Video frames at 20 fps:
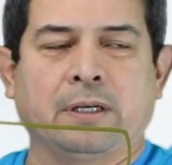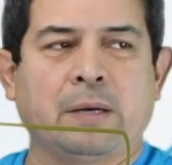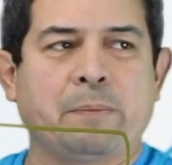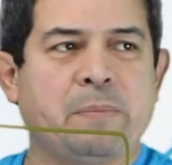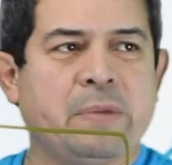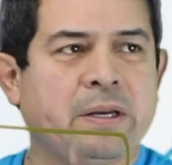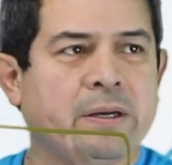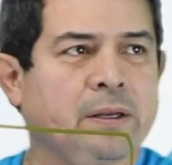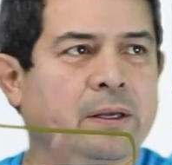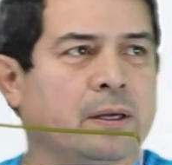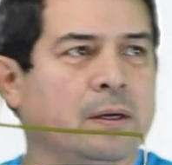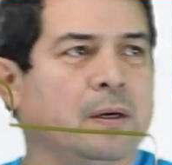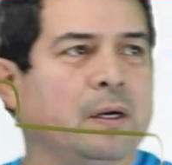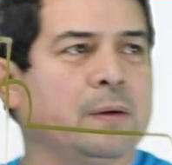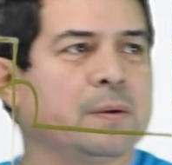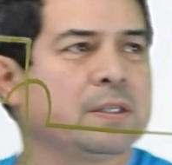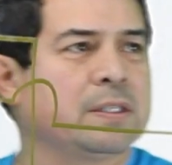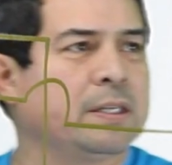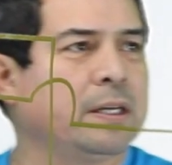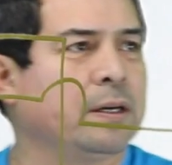A minute ago,
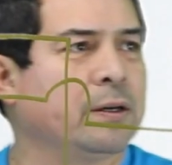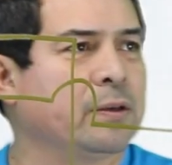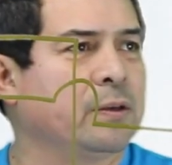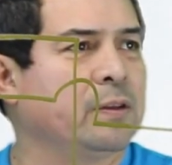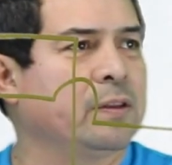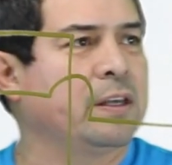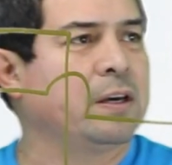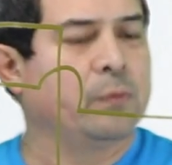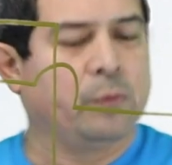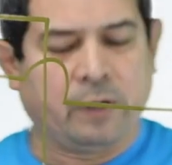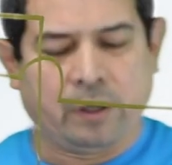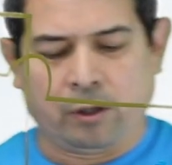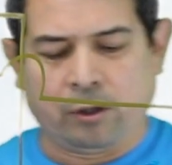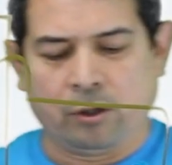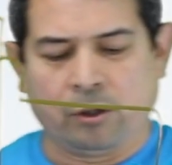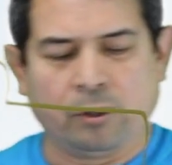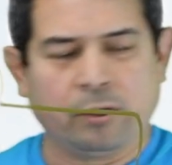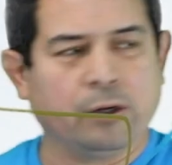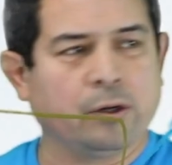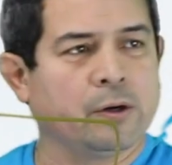I was telling you that we
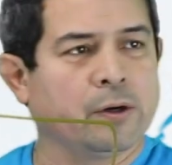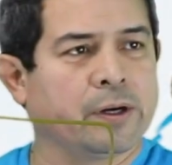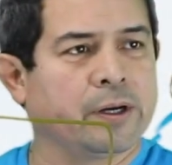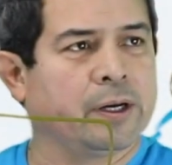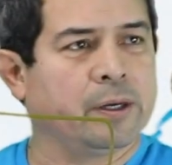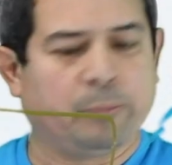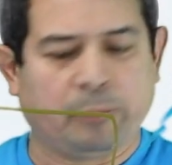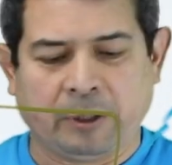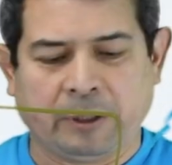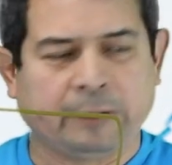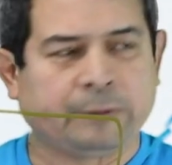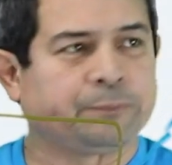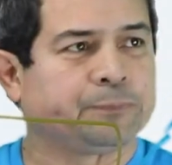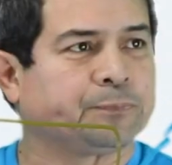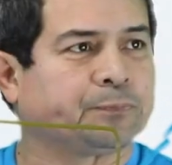could hook up